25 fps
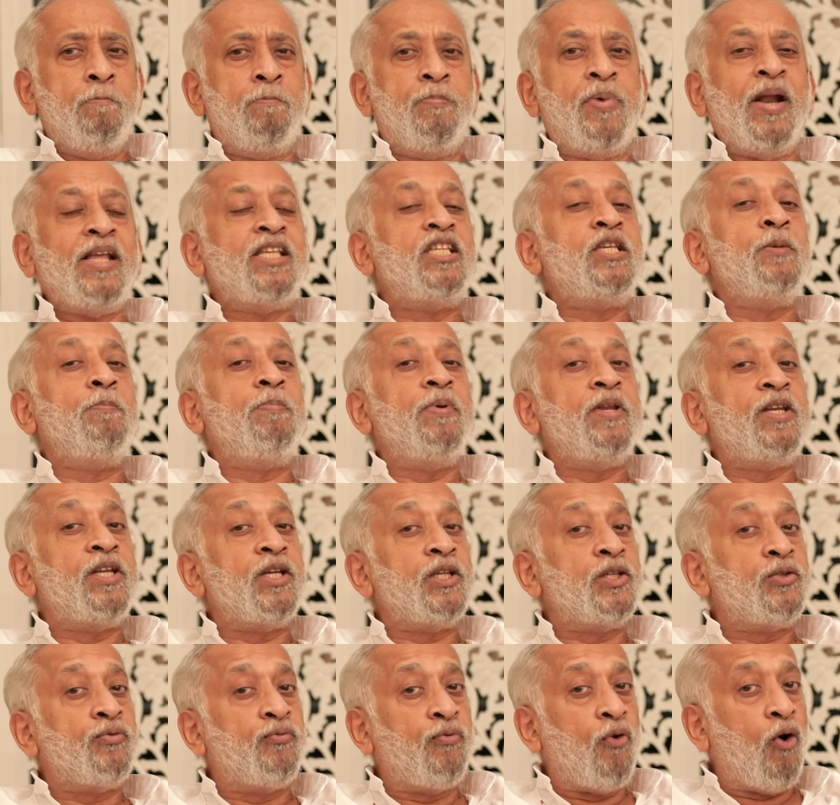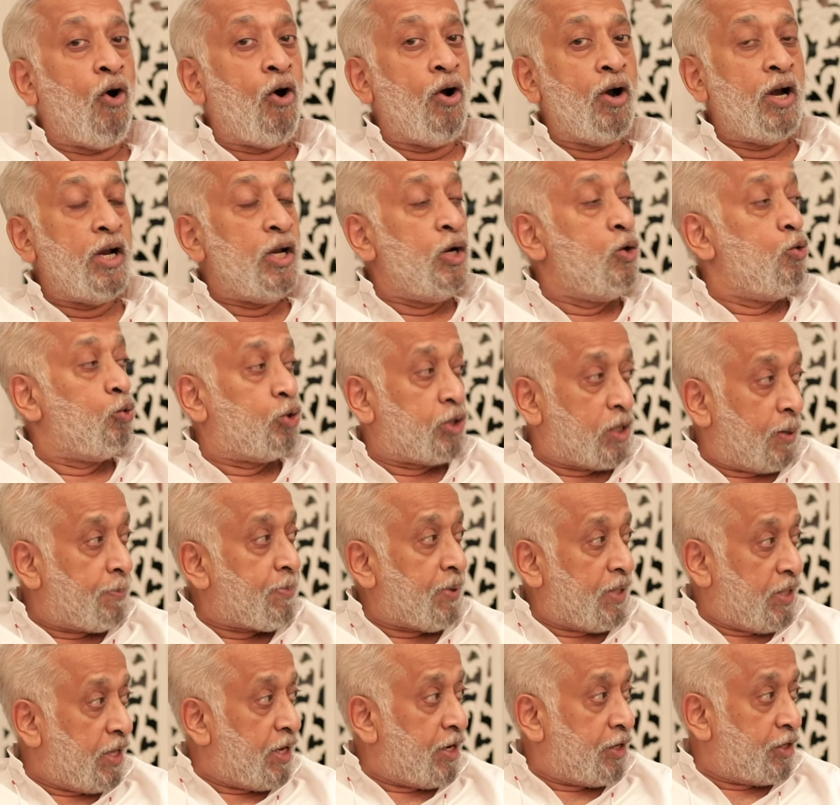precipitous fall in Uttar
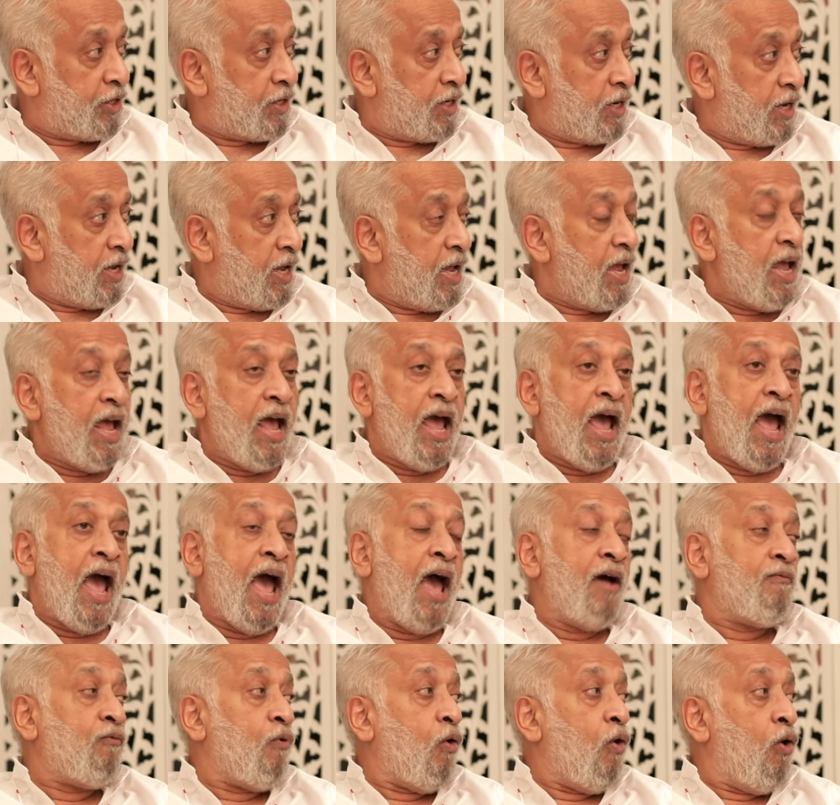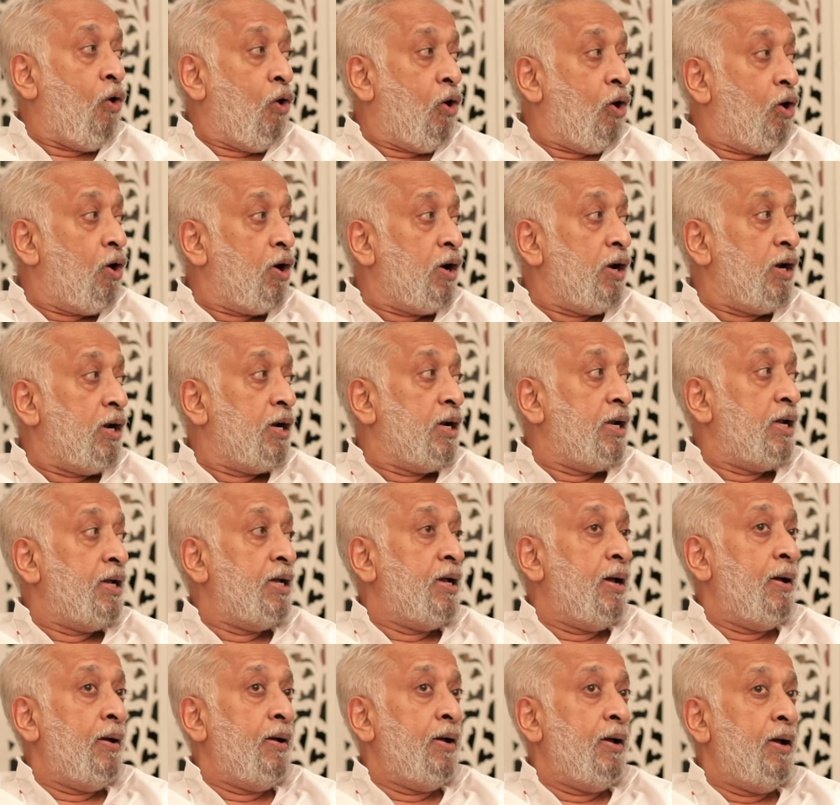Pradesh, have all
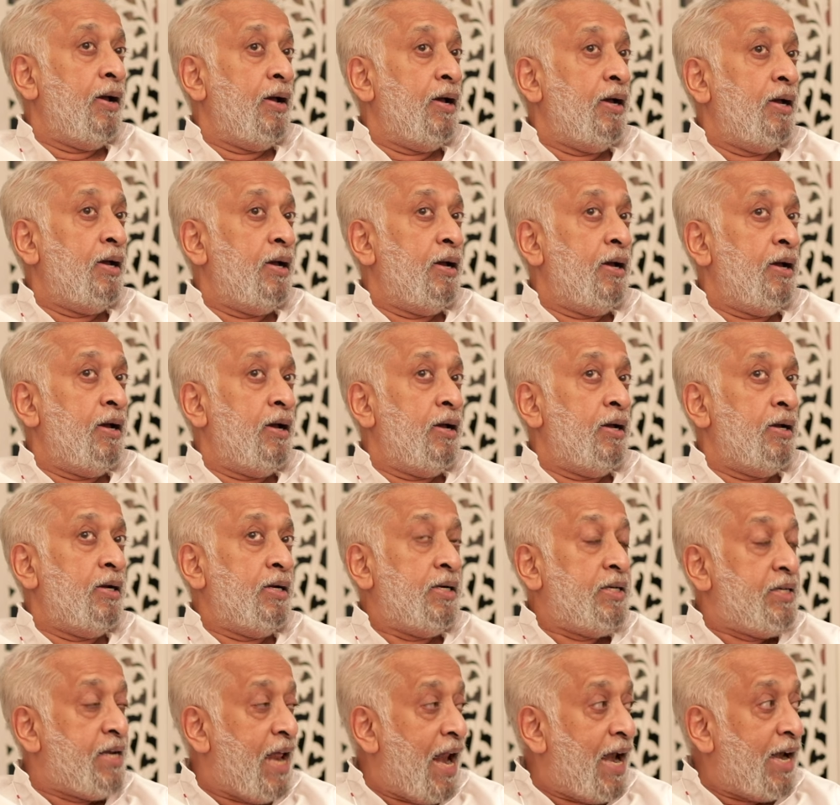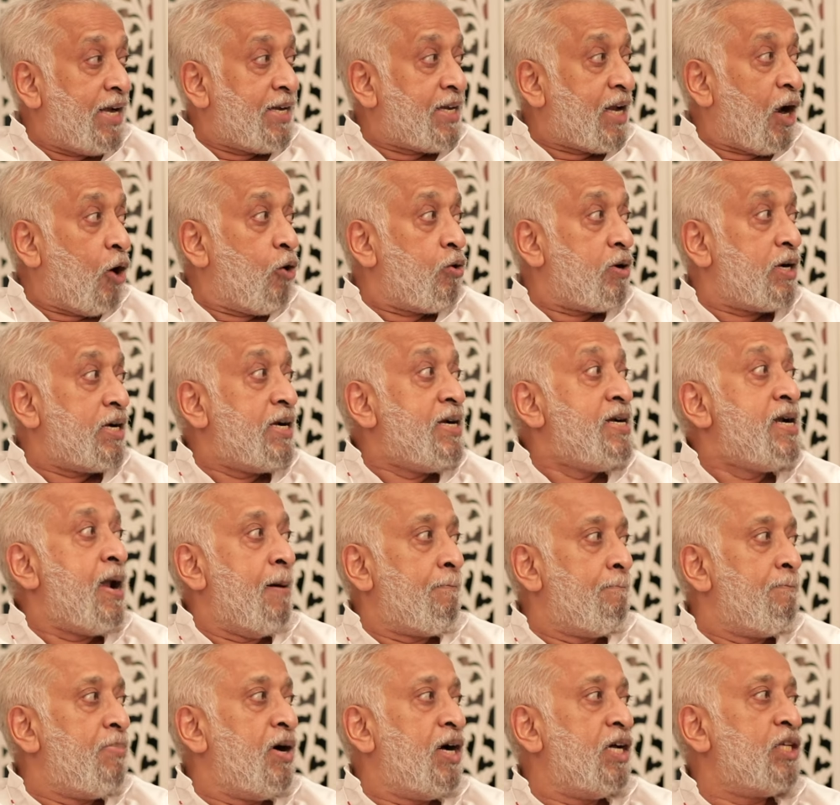dealt out
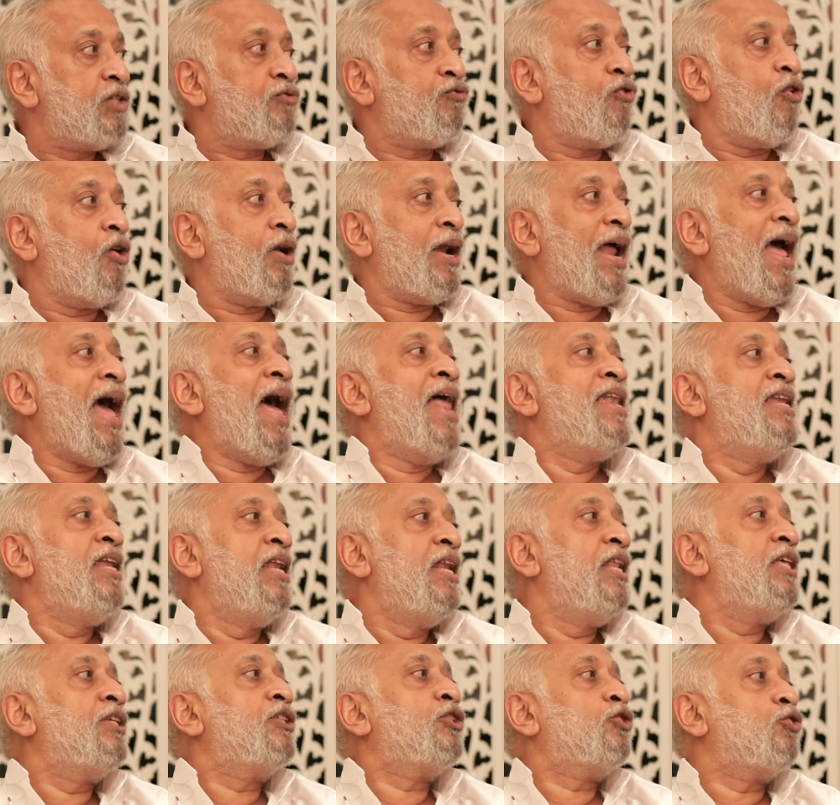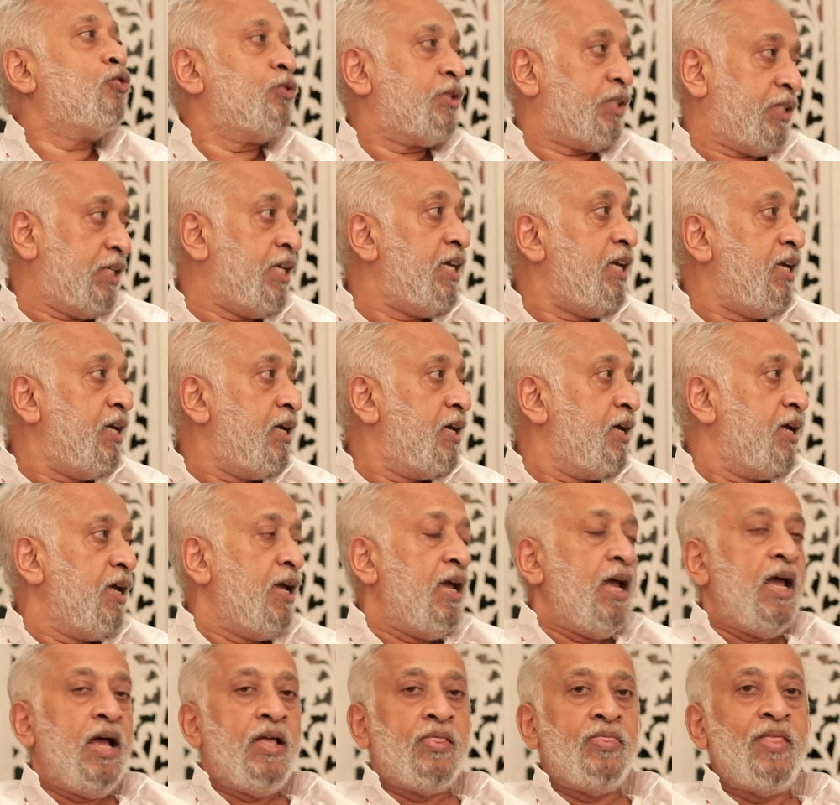numbers for analysts to see
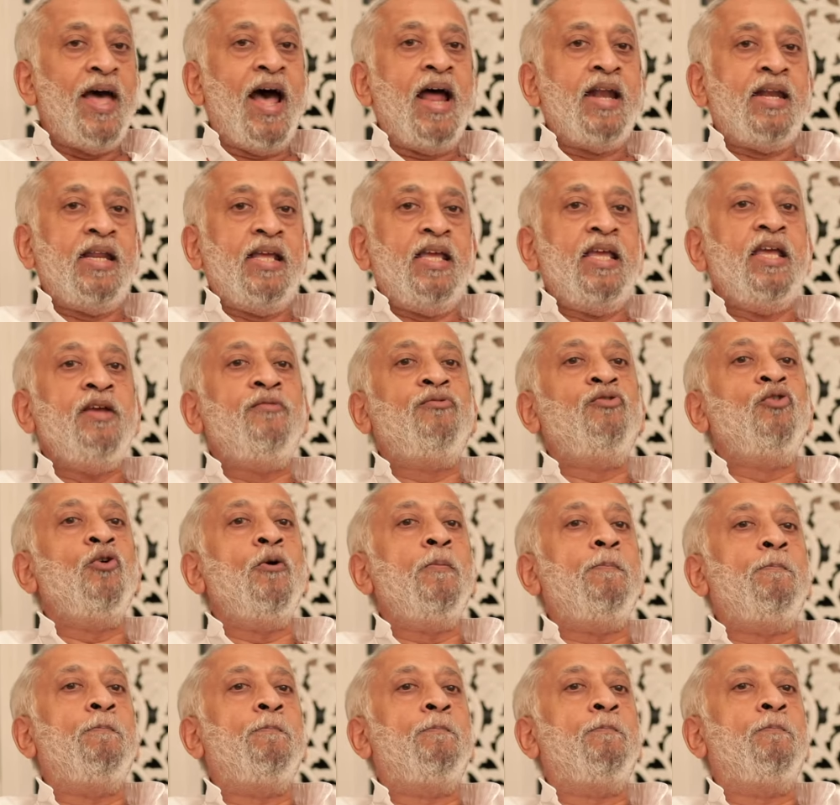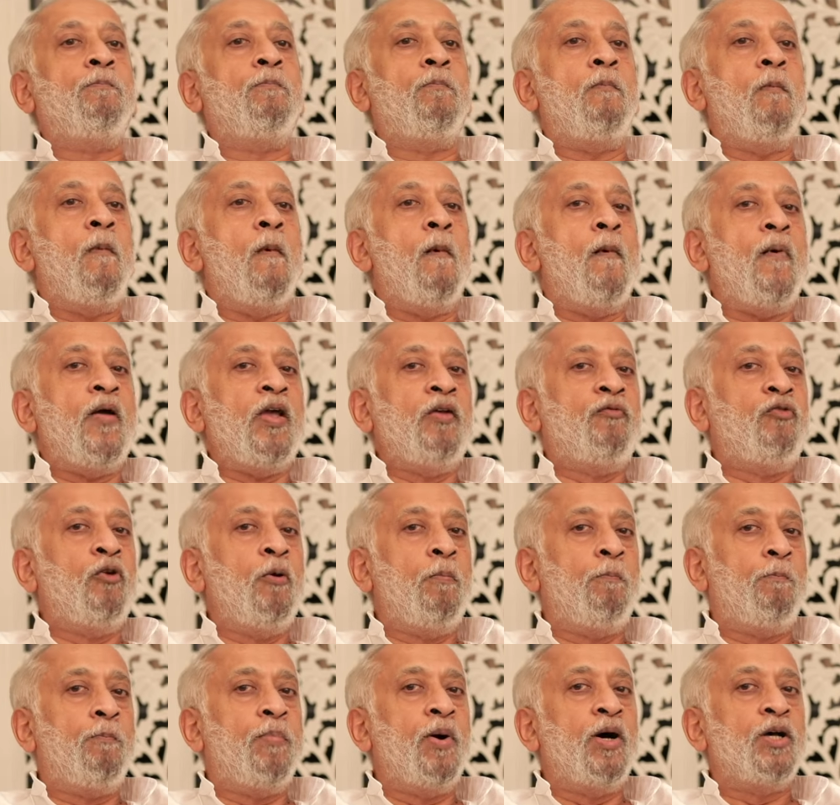that if
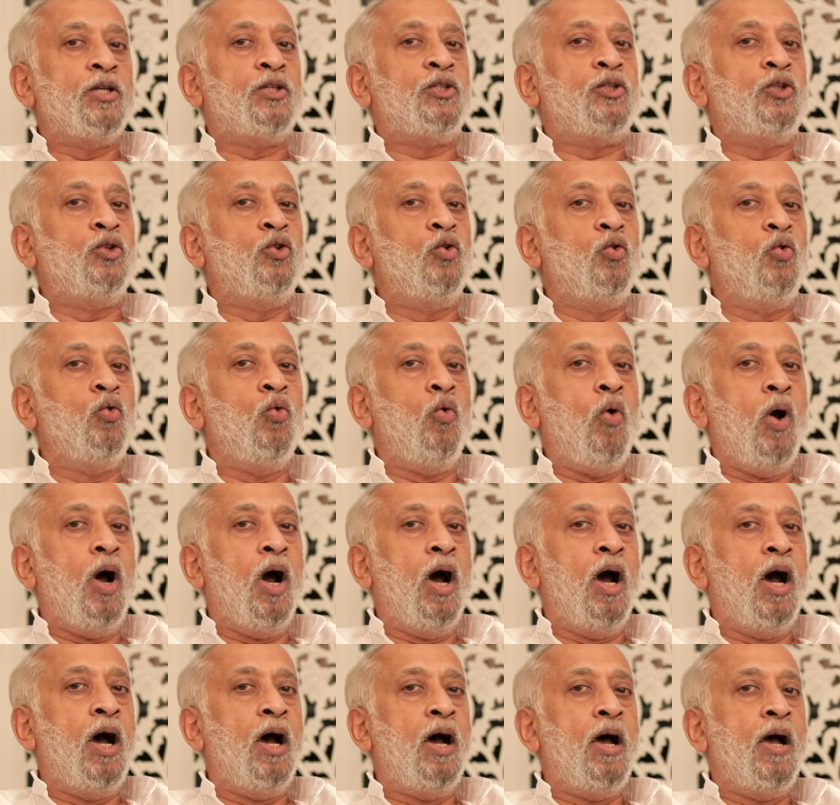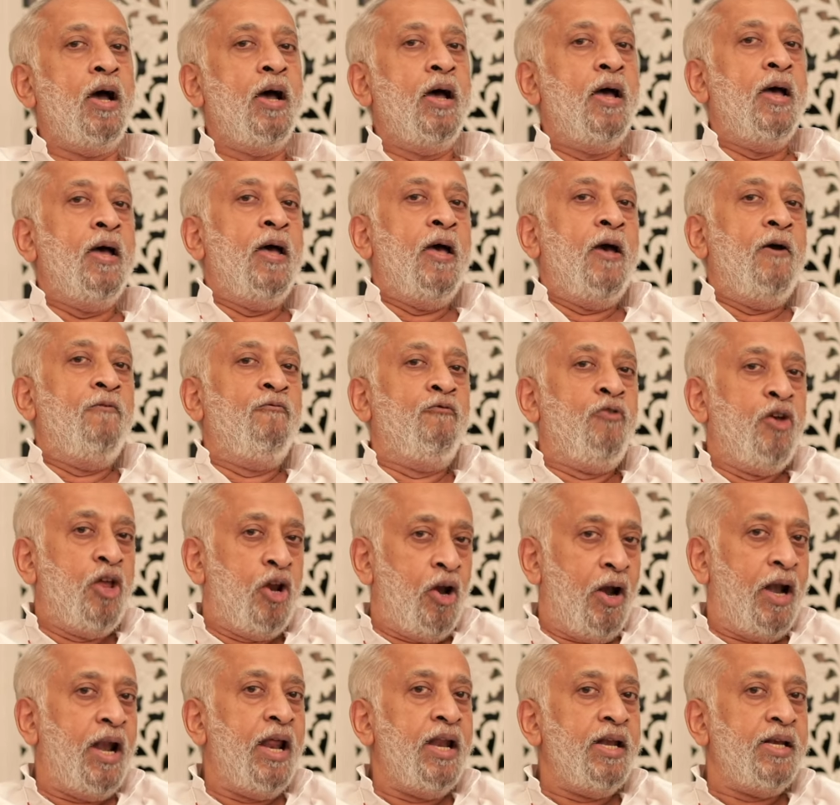you pursue a
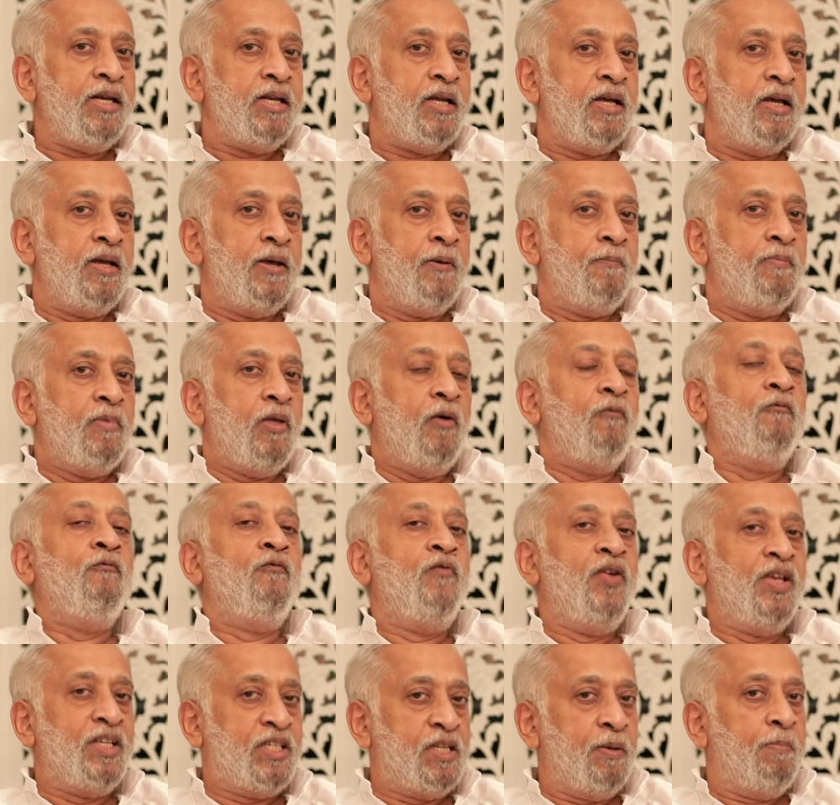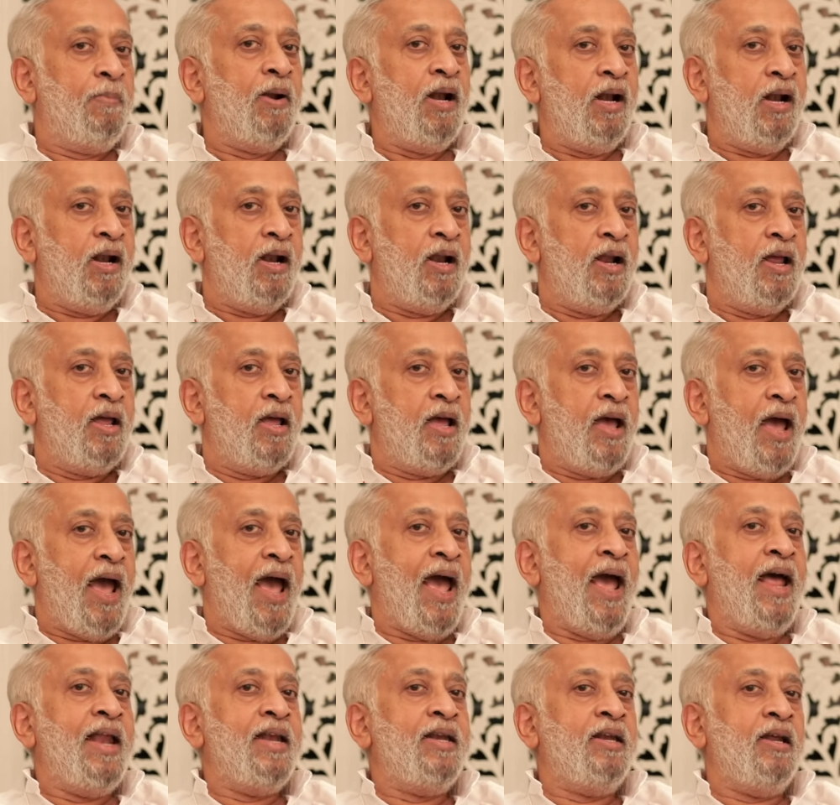virulent, visible,
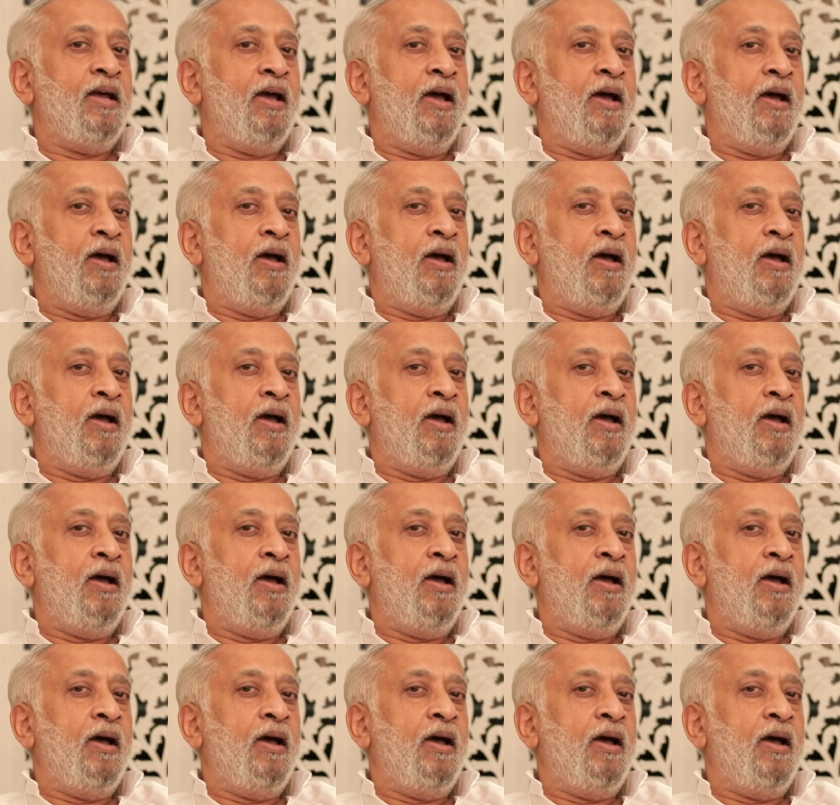and